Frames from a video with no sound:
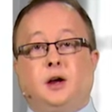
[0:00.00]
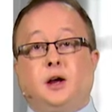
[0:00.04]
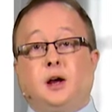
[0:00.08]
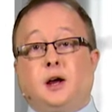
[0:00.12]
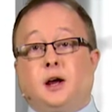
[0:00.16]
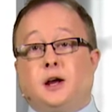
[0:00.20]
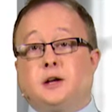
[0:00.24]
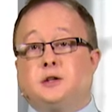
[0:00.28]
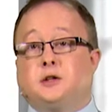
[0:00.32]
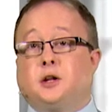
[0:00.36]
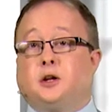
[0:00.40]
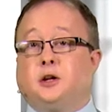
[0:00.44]

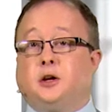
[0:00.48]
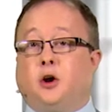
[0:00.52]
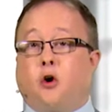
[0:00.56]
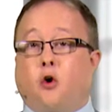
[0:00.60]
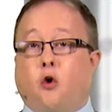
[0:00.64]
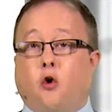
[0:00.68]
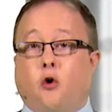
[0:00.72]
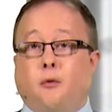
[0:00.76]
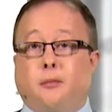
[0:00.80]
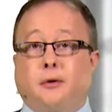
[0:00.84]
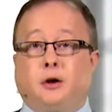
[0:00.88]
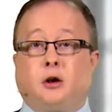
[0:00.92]
is that the
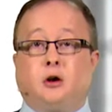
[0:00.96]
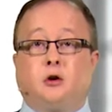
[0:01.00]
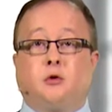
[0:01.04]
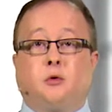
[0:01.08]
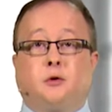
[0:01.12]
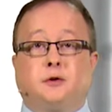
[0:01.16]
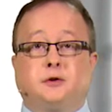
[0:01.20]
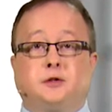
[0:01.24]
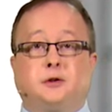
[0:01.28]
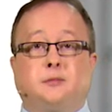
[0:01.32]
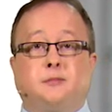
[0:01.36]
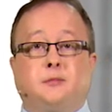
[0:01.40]
orbital
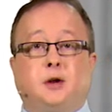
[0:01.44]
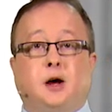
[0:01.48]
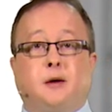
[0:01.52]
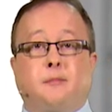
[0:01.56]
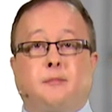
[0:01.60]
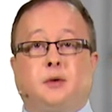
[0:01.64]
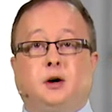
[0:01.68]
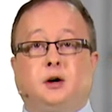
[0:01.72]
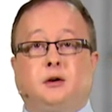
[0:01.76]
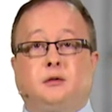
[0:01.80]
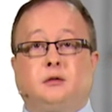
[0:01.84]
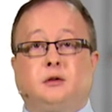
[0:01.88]
quantum
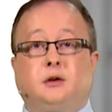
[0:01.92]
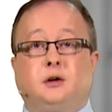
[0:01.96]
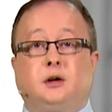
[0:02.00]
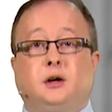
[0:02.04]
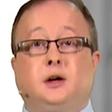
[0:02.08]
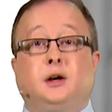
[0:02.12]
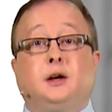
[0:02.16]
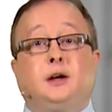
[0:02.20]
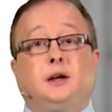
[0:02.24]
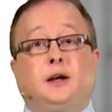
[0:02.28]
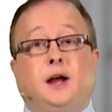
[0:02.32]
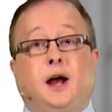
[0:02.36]
number
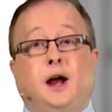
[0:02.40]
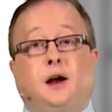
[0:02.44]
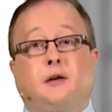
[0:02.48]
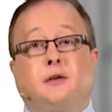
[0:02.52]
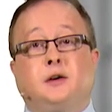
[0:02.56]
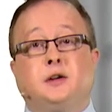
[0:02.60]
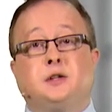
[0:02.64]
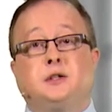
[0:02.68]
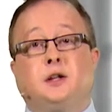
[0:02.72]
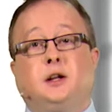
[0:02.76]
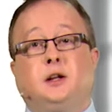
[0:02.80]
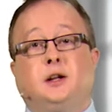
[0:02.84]

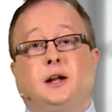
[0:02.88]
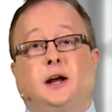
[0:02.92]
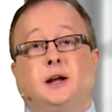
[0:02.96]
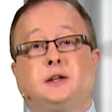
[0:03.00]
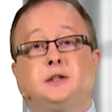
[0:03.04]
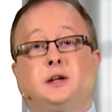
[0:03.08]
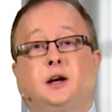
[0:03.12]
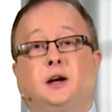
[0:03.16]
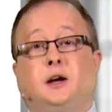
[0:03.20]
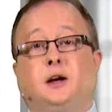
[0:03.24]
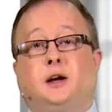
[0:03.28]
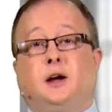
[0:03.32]
carries the
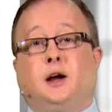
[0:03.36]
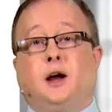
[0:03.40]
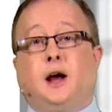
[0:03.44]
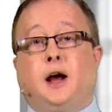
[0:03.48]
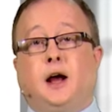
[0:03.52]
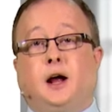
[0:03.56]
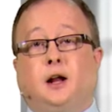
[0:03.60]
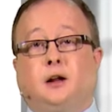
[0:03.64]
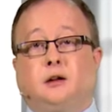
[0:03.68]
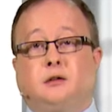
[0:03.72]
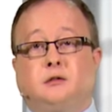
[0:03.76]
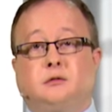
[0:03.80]
letter
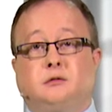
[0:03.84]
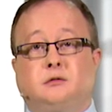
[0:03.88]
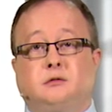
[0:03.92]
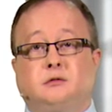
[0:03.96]
L.